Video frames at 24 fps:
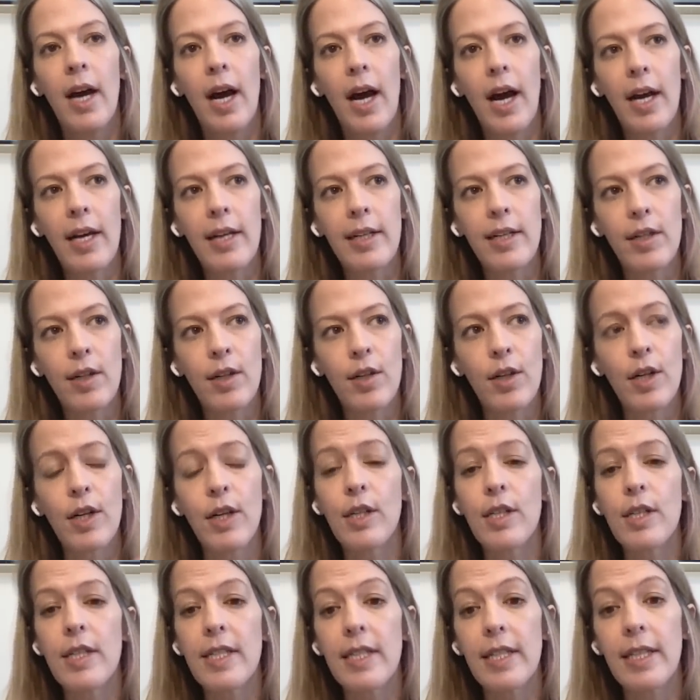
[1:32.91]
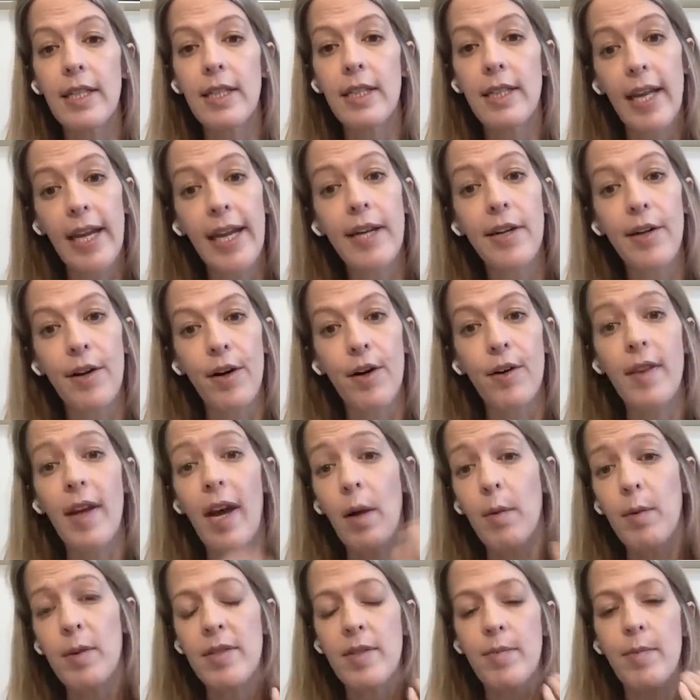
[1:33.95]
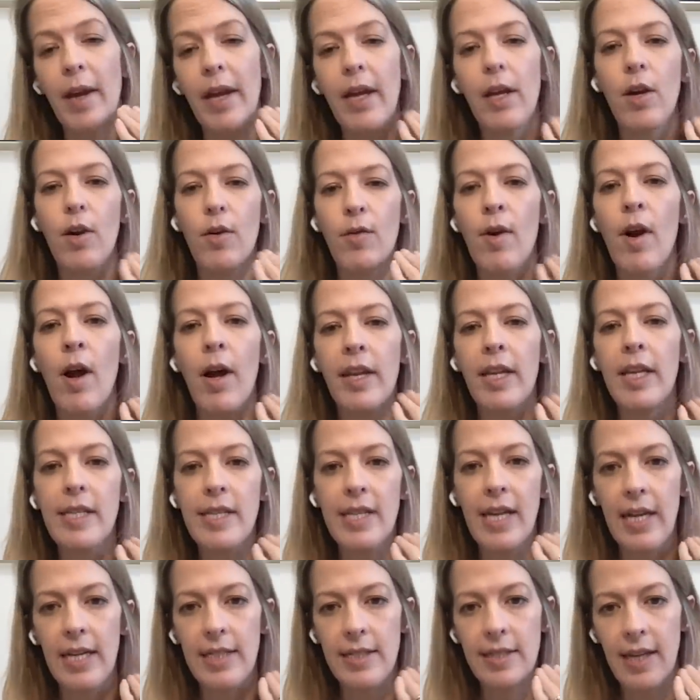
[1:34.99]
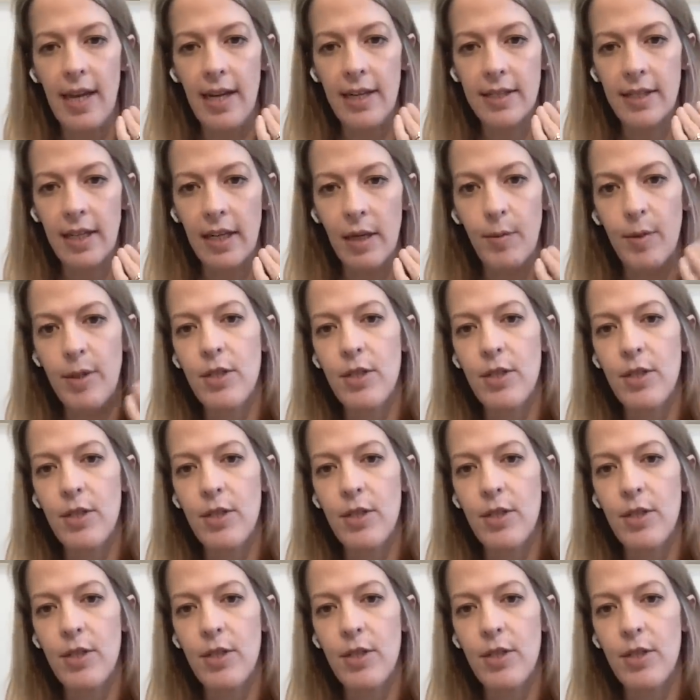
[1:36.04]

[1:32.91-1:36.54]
I learned later that was my carotid dissecting,